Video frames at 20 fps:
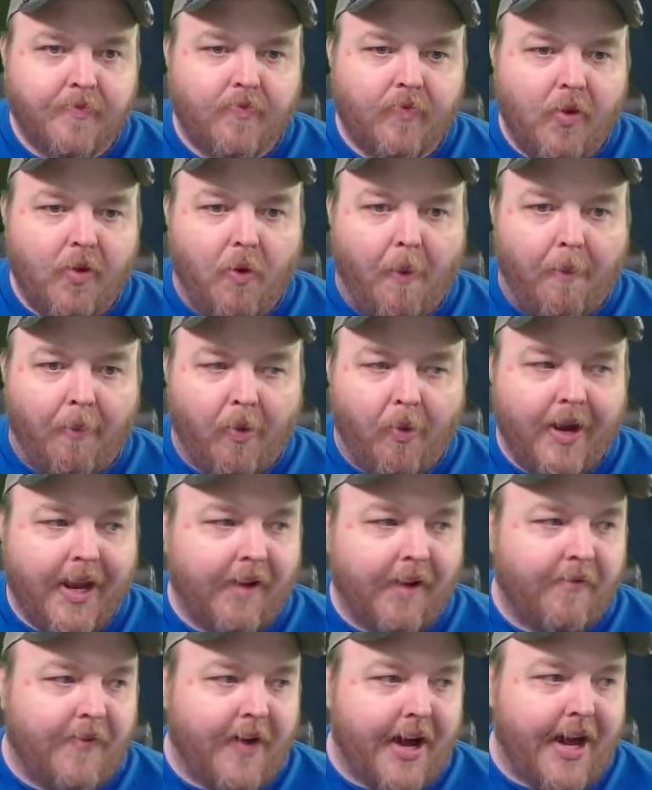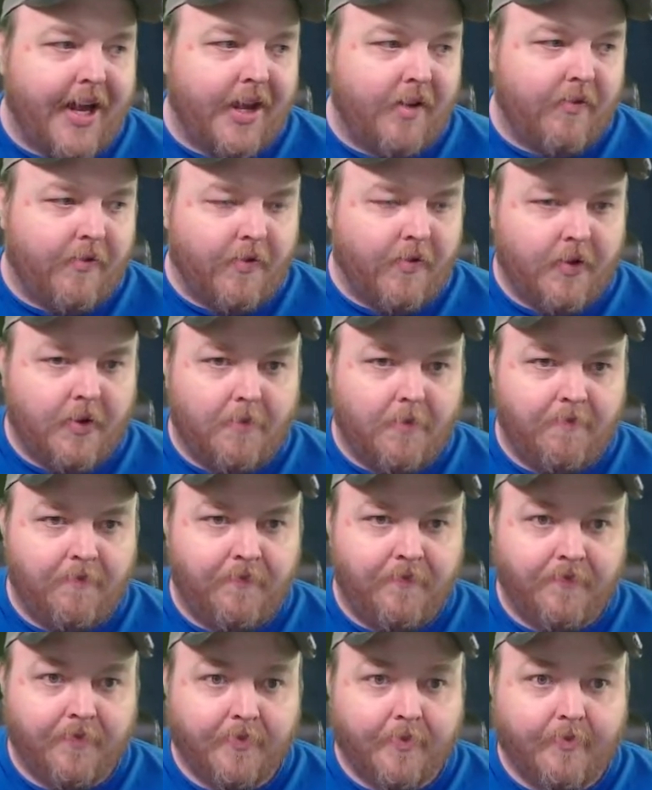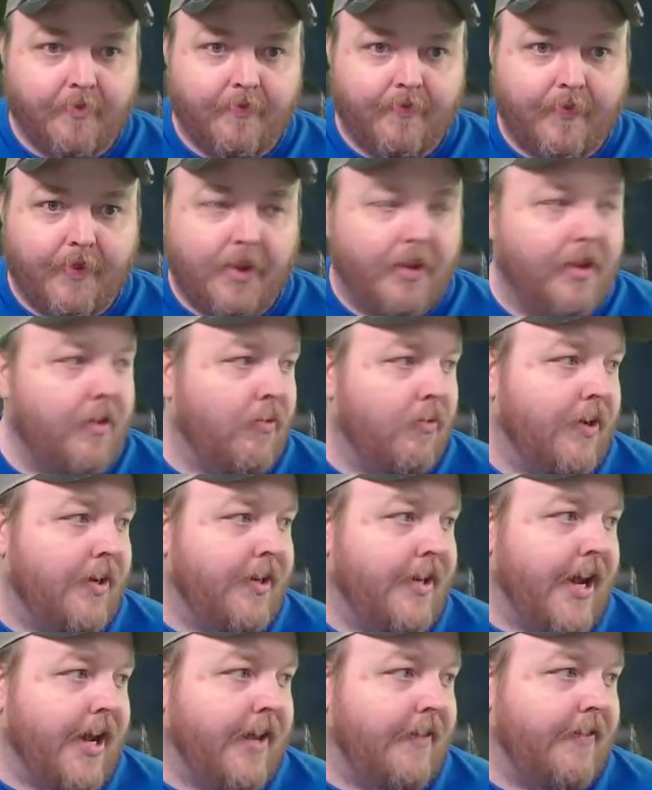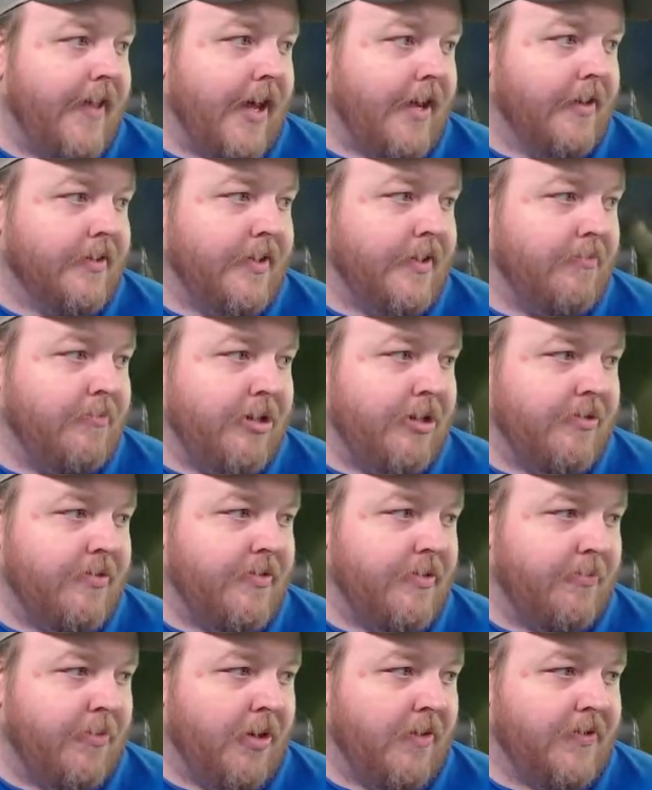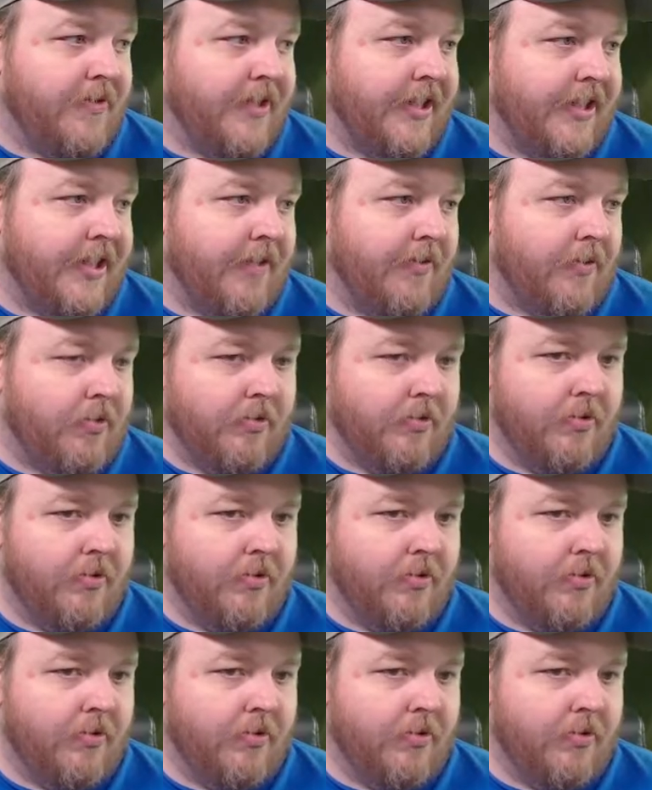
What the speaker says: .85. We're at 9,000 meters above sea level.